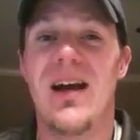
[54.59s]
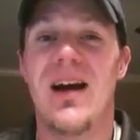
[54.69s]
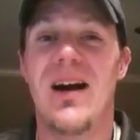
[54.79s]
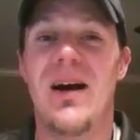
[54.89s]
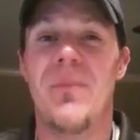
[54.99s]

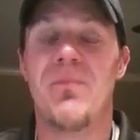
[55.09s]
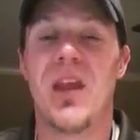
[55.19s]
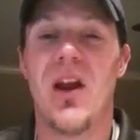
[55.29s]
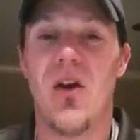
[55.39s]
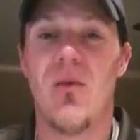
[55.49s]

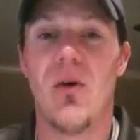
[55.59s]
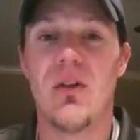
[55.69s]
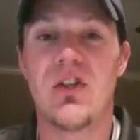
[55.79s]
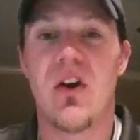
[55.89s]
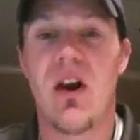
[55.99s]
Aaron
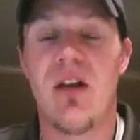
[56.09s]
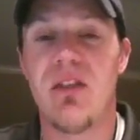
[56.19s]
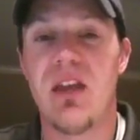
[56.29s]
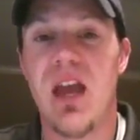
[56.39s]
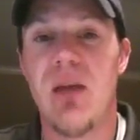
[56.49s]
Rowan started off
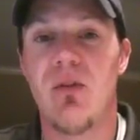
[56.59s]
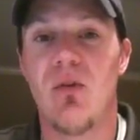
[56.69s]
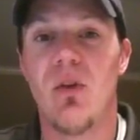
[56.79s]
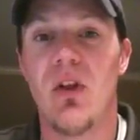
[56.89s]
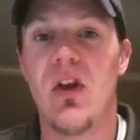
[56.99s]
the game with a
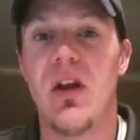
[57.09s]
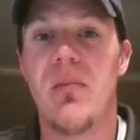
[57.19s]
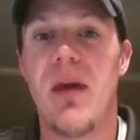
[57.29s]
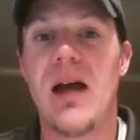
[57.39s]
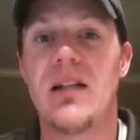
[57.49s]
really good
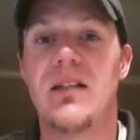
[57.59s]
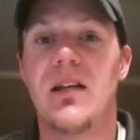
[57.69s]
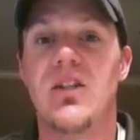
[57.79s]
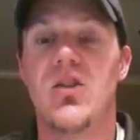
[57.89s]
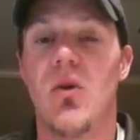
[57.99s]
at-bat,
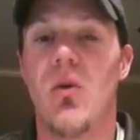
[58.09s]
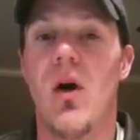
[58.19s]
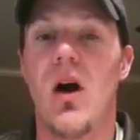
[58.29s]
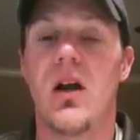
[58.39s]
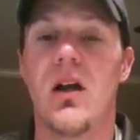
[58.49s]
drew a
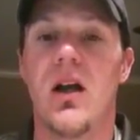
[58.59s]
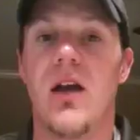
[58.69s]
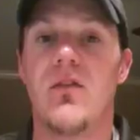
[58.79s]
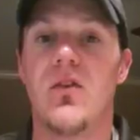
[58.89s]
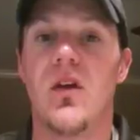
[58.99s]
walk
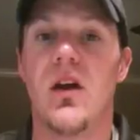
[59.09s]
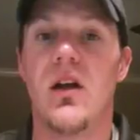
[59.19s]
after